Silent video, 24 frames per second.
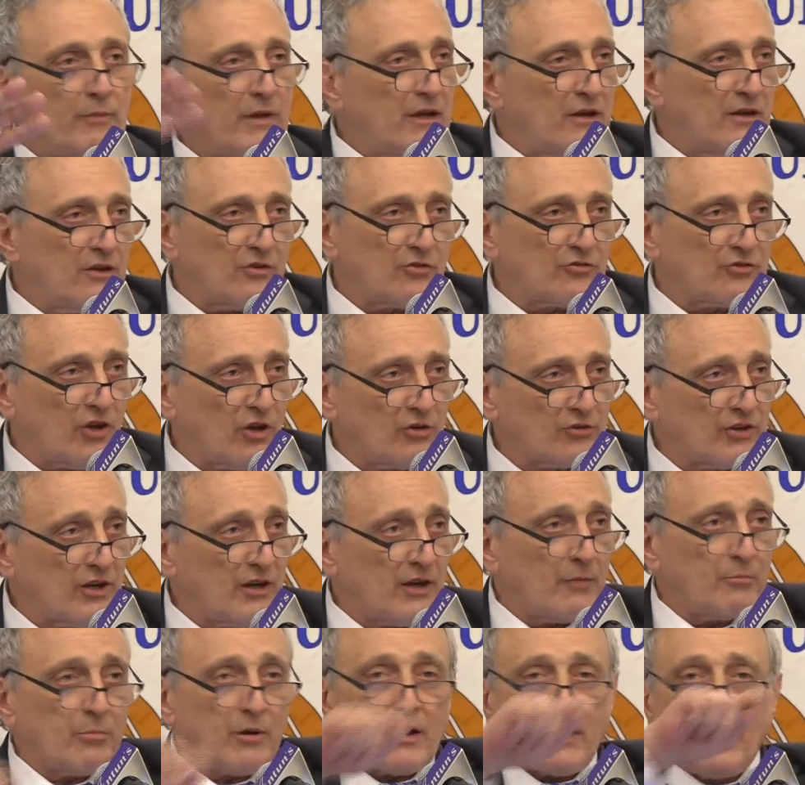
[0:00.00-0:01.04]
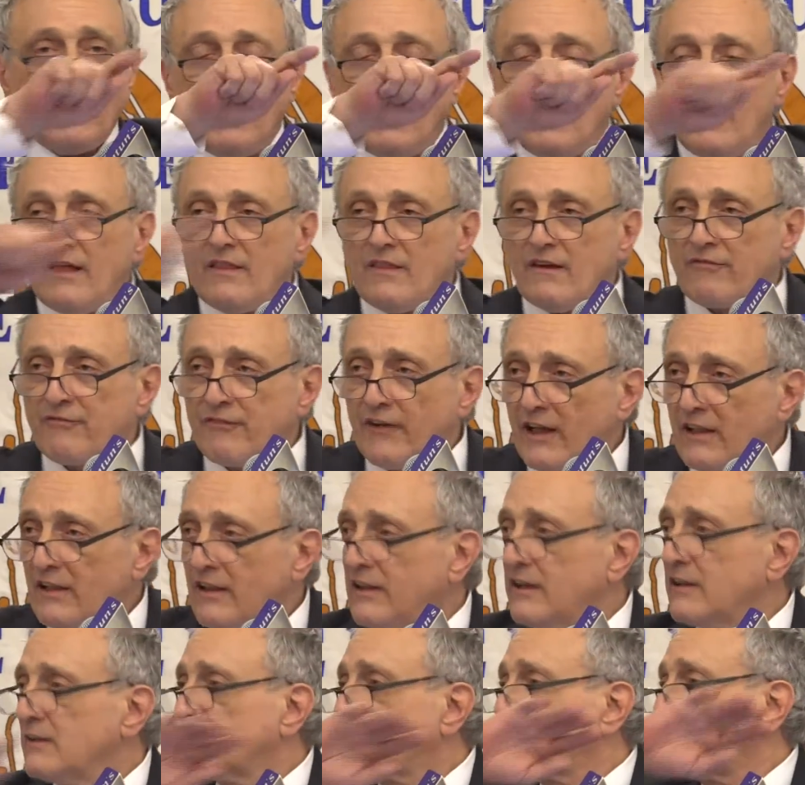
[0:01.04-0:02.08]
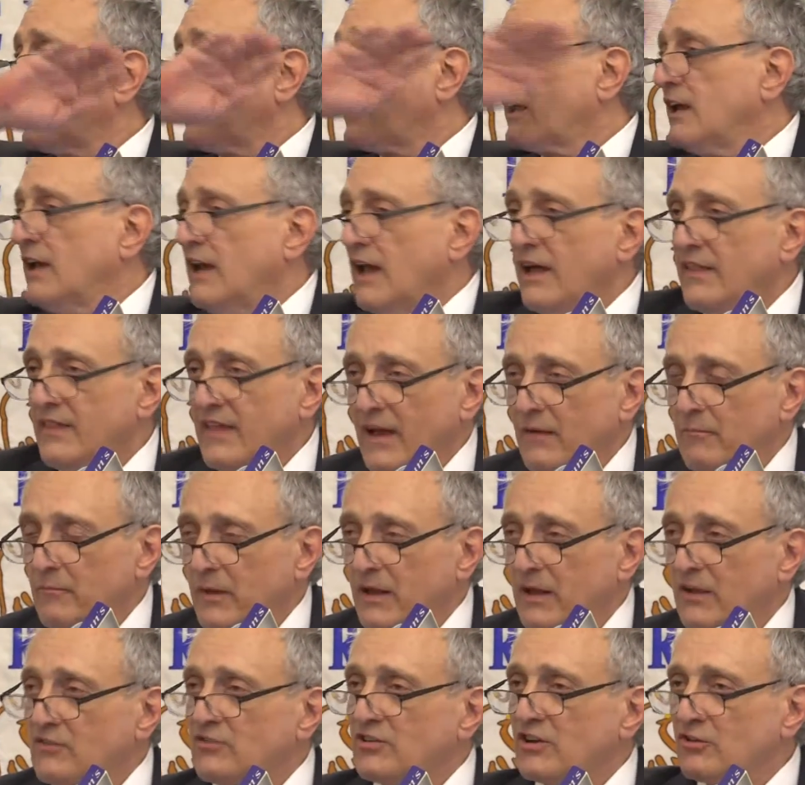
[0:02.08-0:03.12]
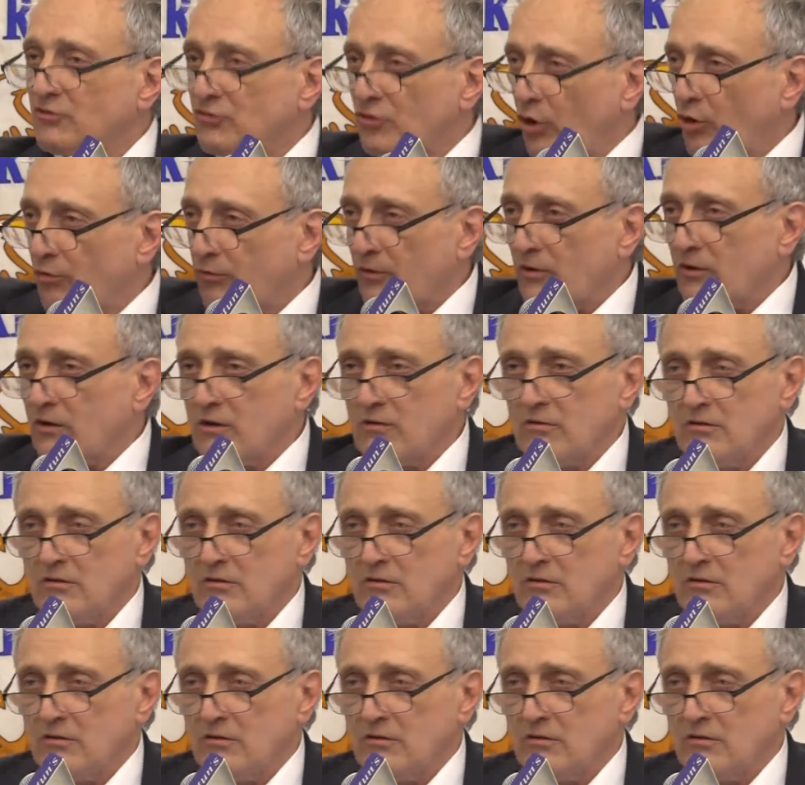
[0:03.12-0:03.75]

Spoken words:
mean to insult anybody. The fat lady is singing. That means it's over.